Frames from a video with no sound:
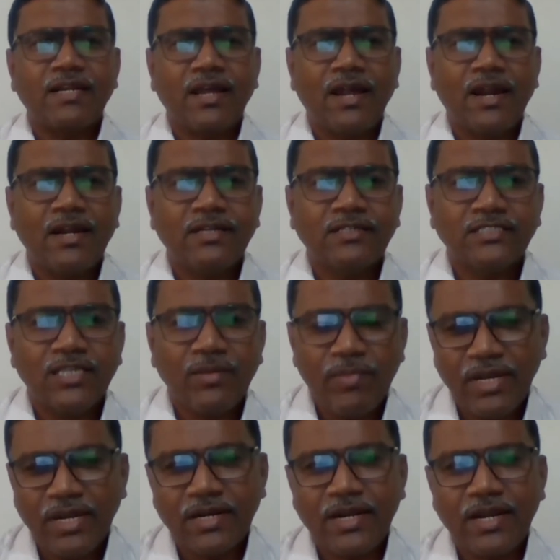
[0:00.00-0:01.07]
and
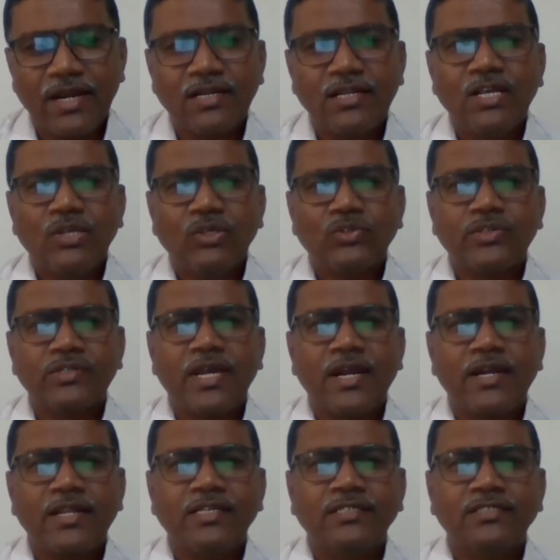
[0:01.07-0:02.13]
semi-literate
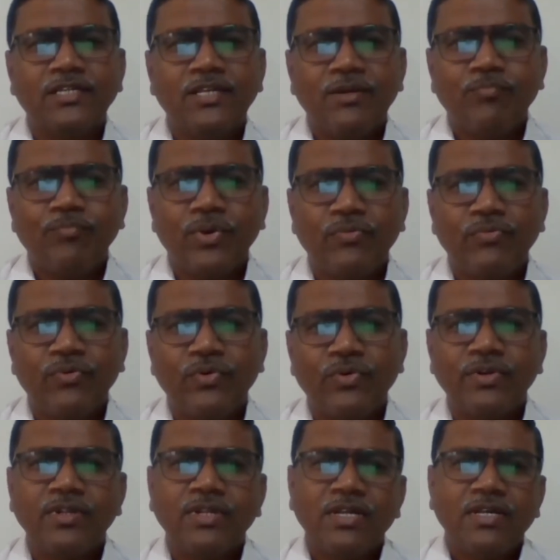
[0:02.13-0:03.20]
societies
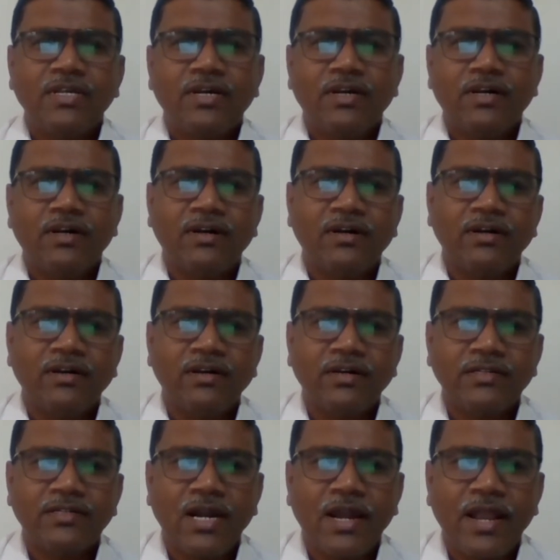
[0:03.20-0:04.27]
before
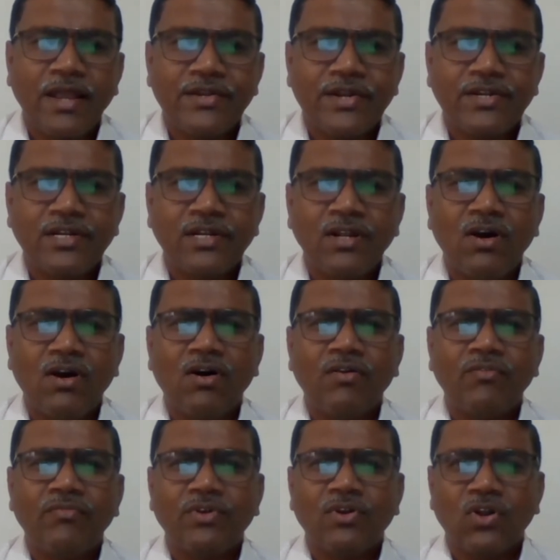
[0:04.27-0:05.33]
standardization
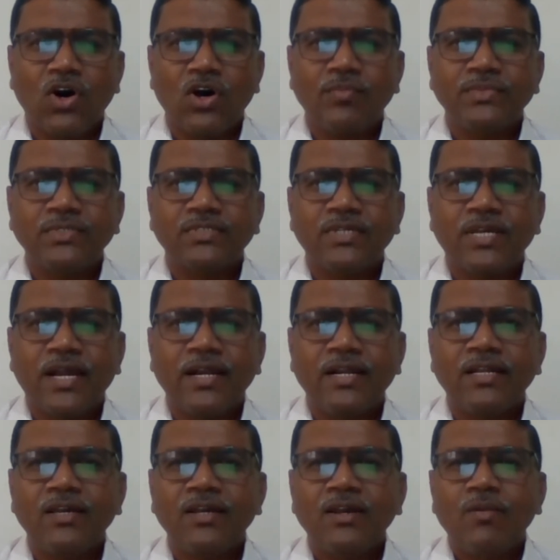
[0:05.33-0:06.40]
of norms
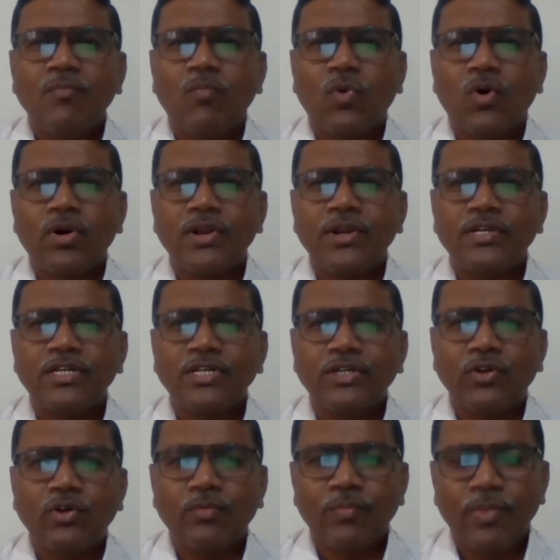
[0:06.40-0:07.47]
and moderation
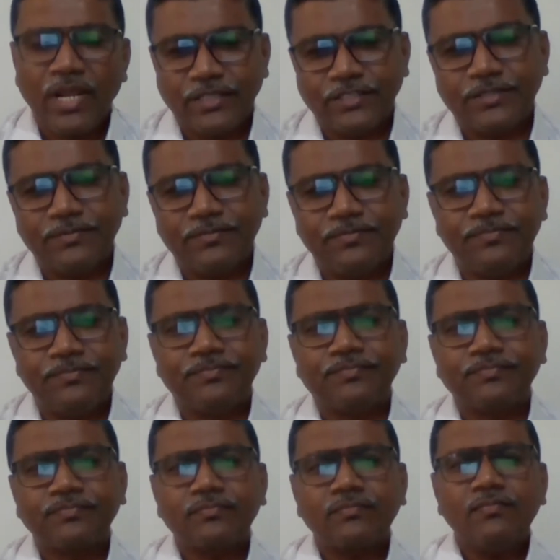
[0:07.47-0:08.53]
took place.
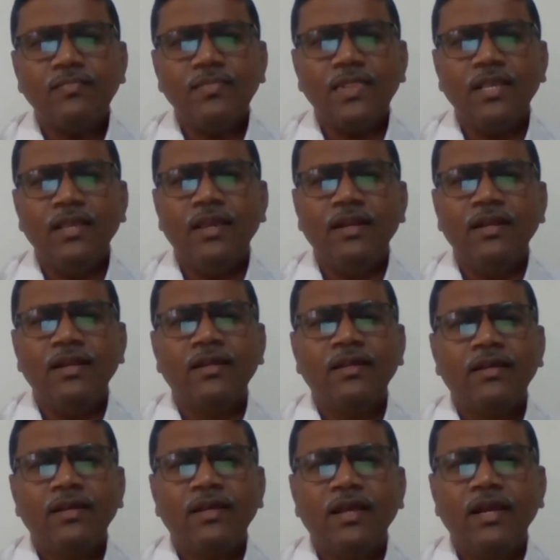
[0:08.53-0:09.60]

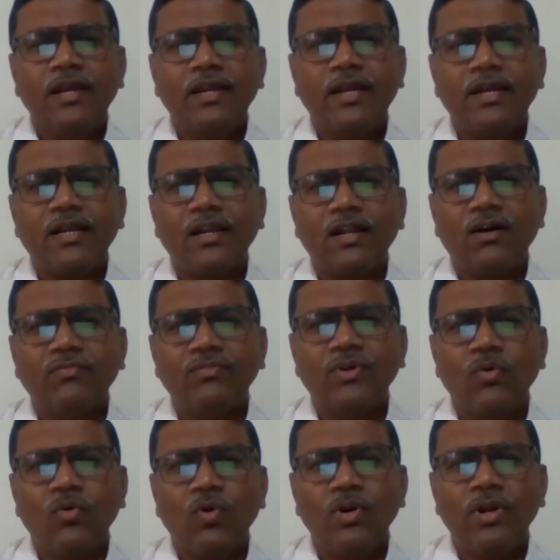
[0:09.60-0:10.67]
In England of the
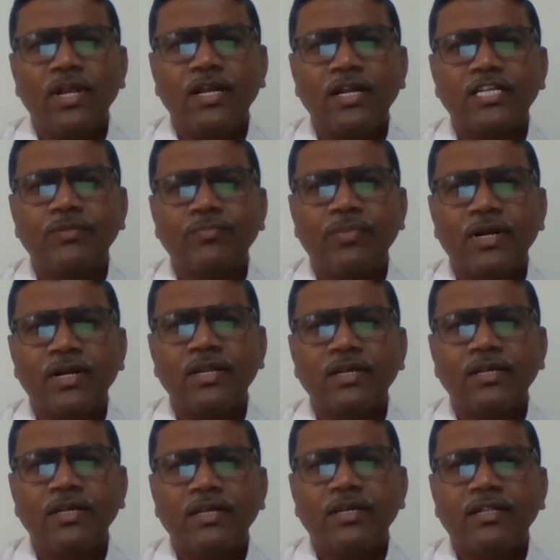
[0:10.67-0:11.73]
Old English
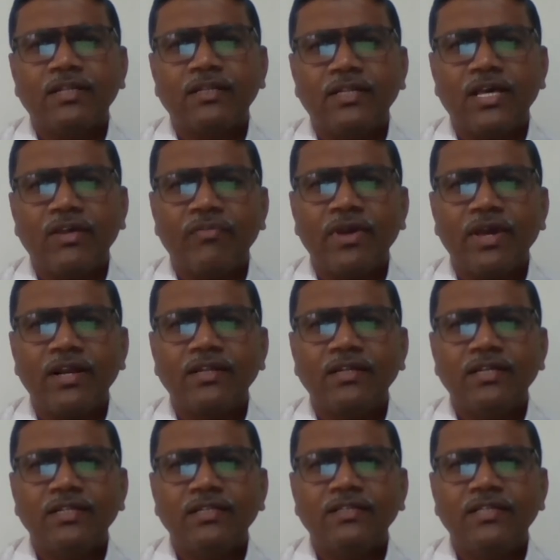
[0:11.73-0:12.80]
period, there
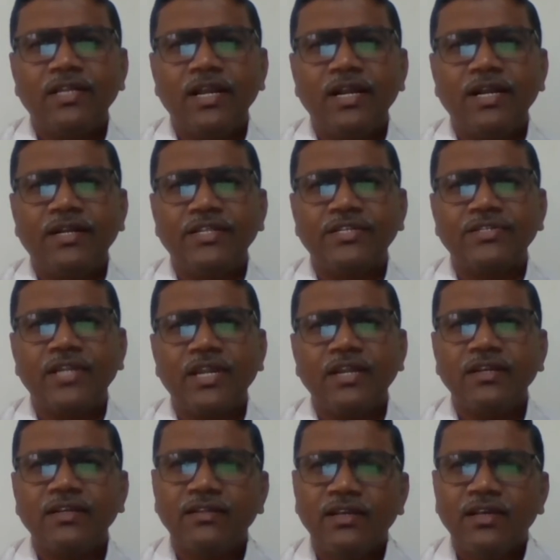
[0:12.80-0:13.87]
were three
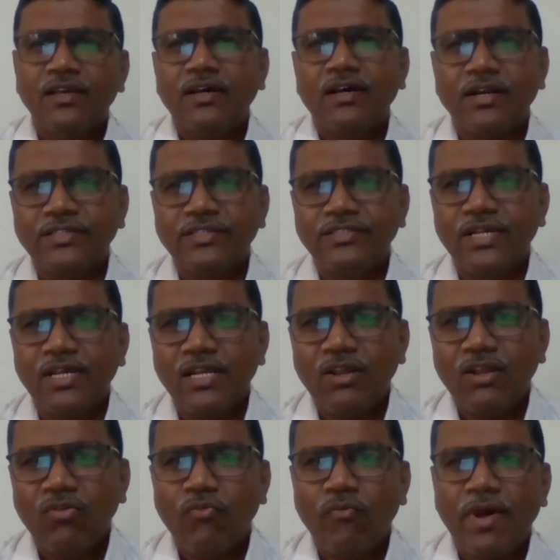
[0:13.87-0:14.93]
distinct regional
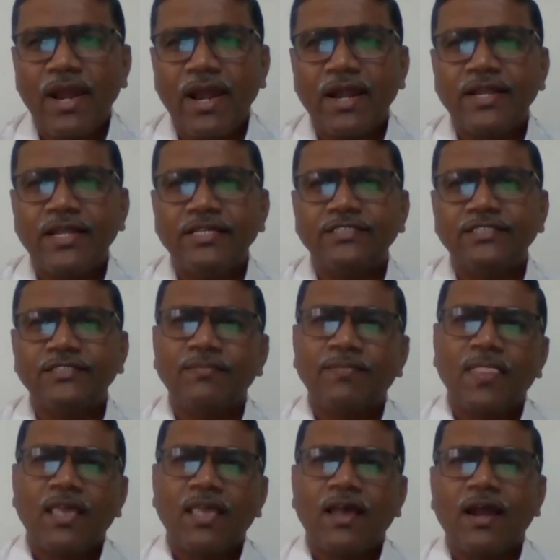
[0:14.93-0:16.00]
varieties,
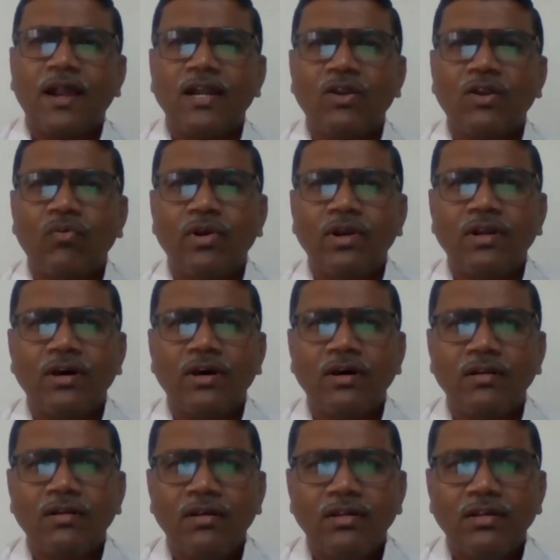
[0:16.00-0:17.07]
and one
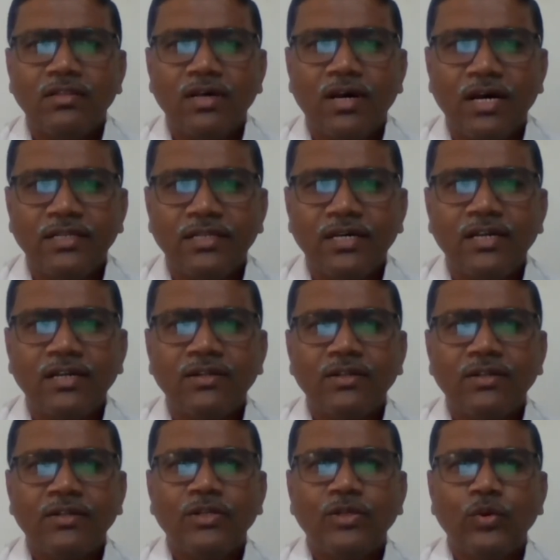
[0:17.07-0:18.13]
or the
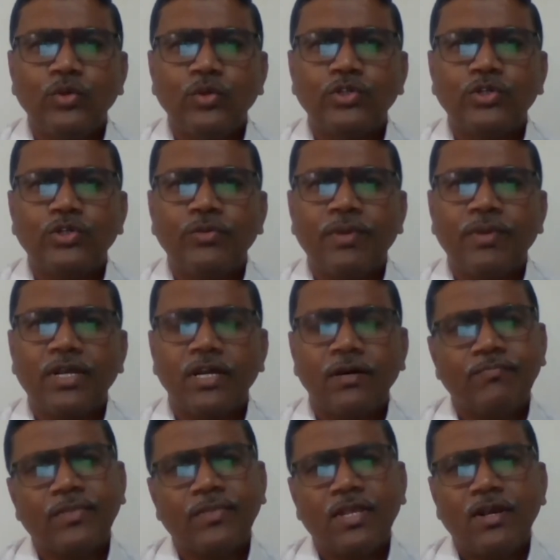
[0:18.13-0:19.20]
other used to
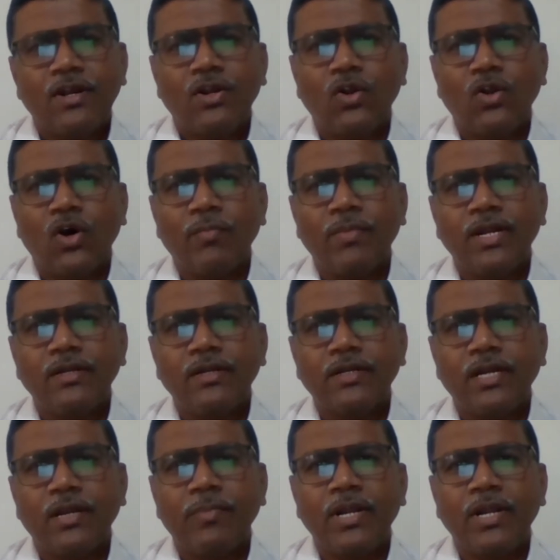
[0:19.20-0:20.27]
become
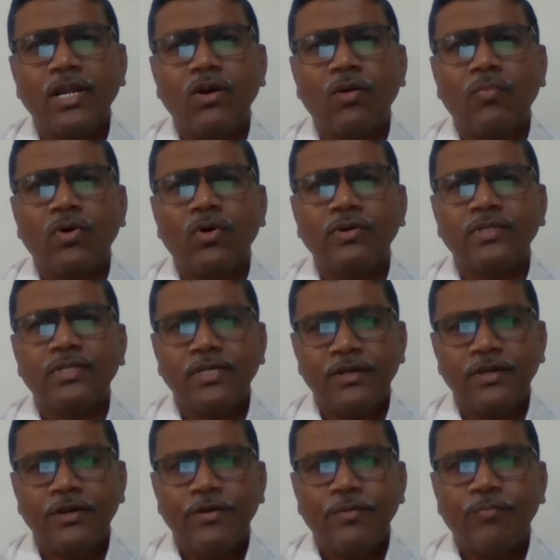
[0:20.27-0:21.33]
dominant depending upon
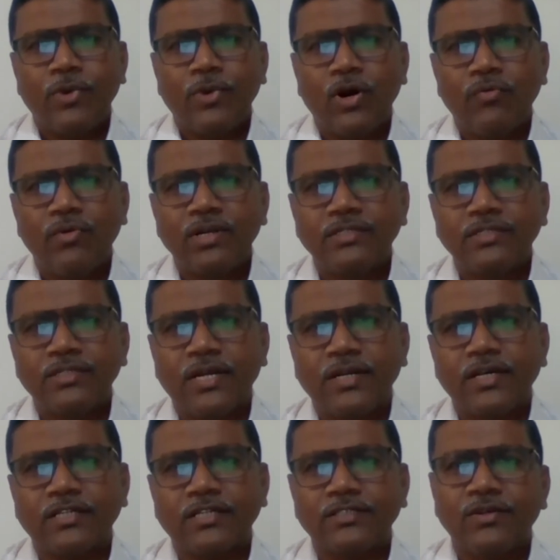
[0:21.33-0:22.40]
the power
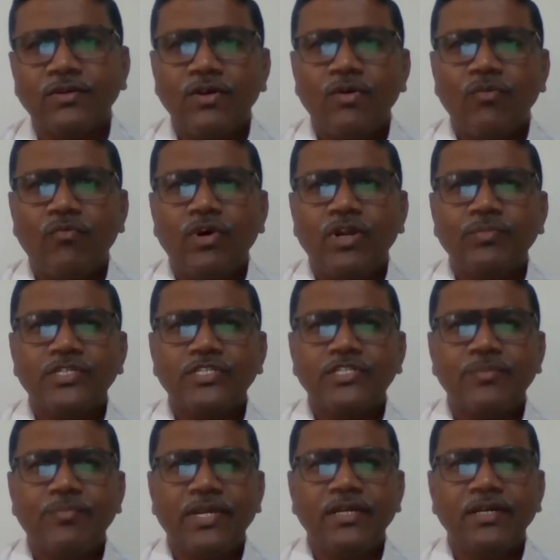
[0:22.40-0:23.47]
centers. One
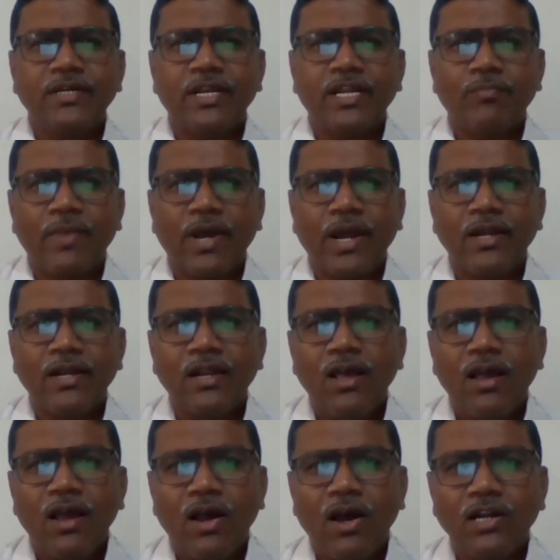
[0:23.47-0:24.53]
must bear in mind
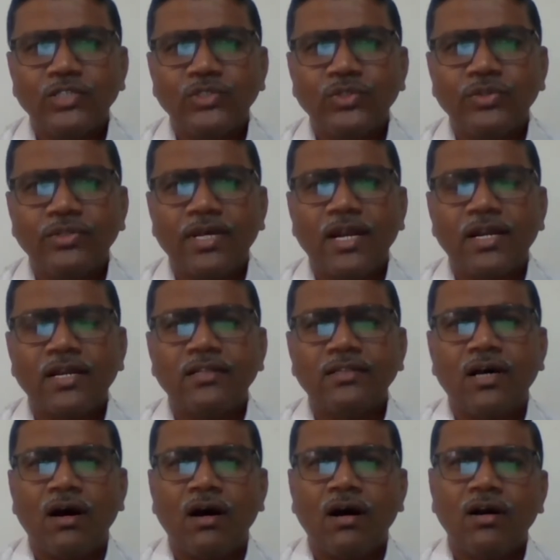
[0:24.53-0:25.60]
also that
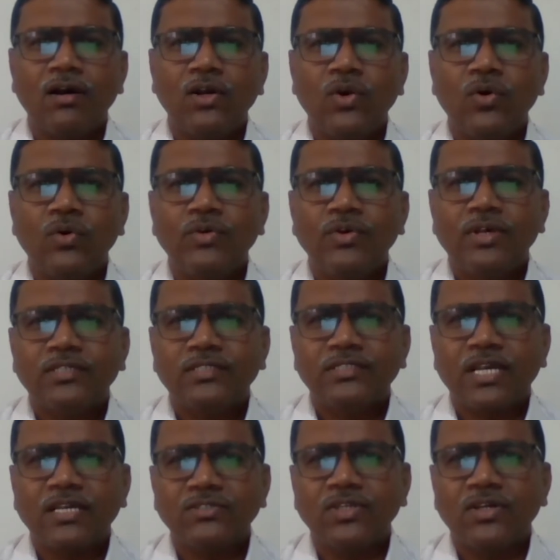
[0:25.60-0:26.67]
the Anglo
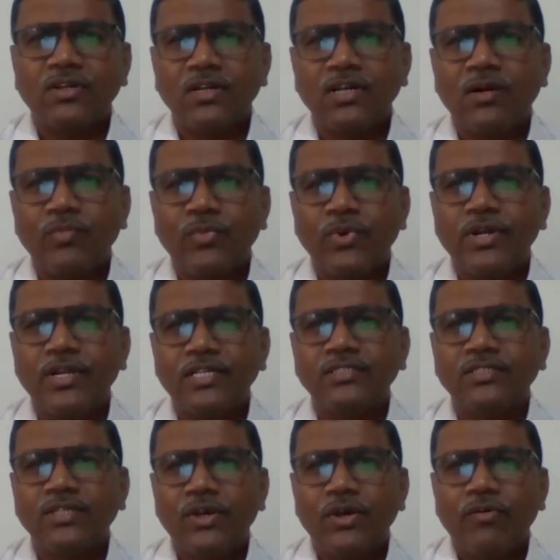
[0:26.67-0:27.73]
Saxon
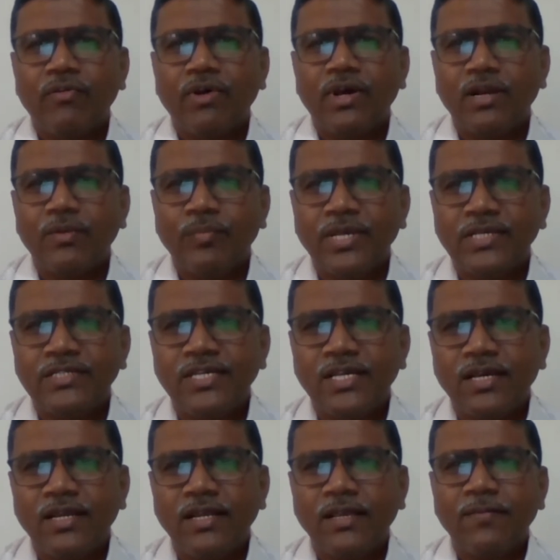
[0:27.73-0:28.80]
communities were
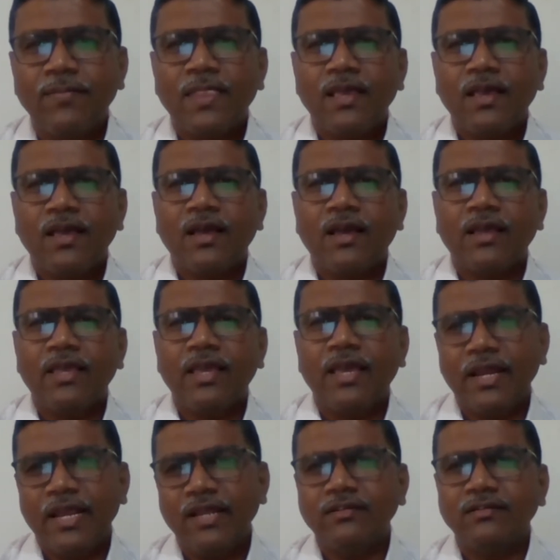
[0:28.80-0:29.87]
basically
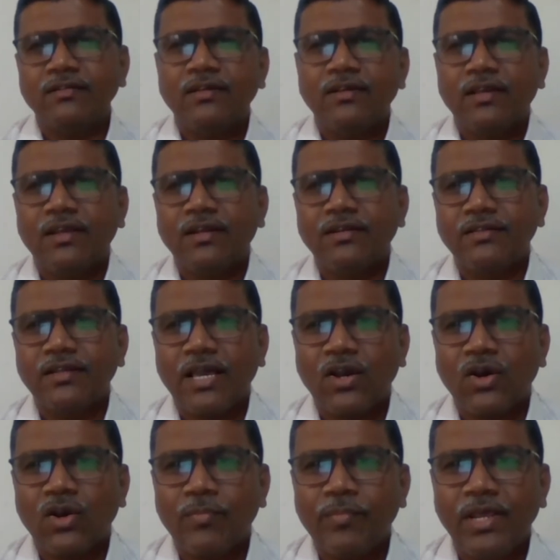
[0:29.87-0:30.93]
agrarian in
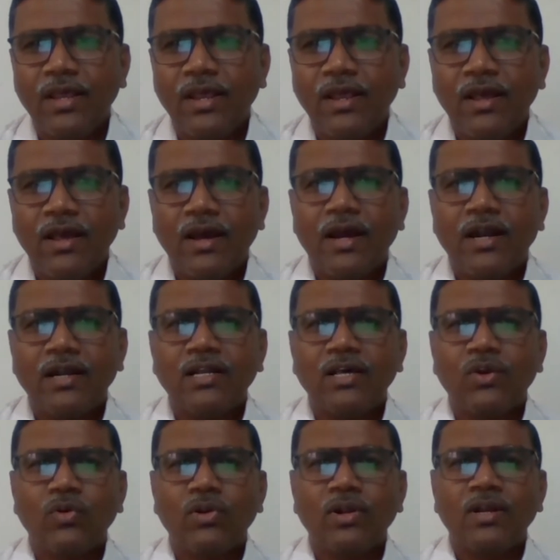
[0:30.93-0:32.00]
economy and
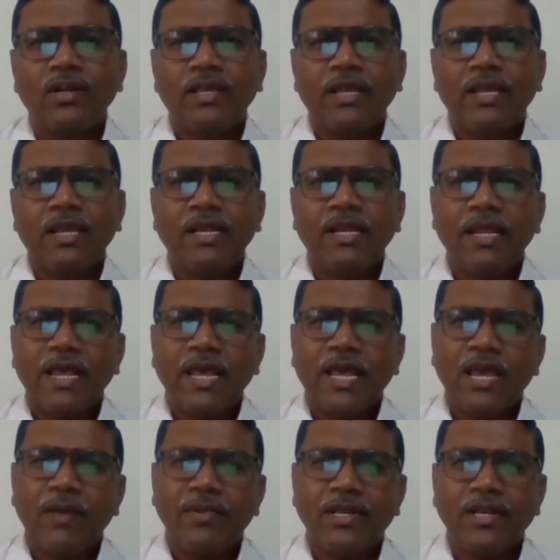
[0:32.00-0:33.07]
rural in
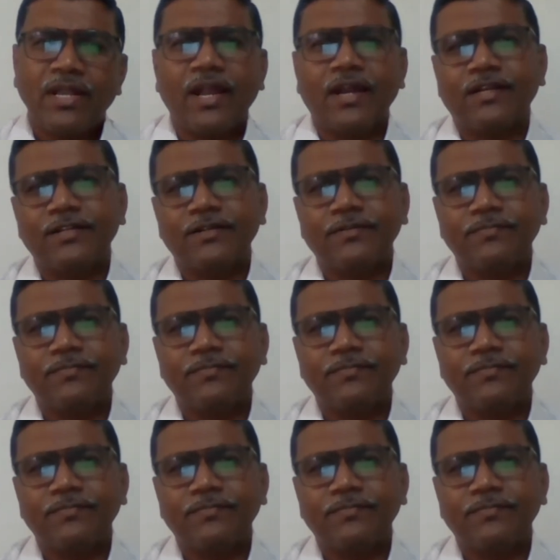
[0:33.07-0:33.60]
habitat.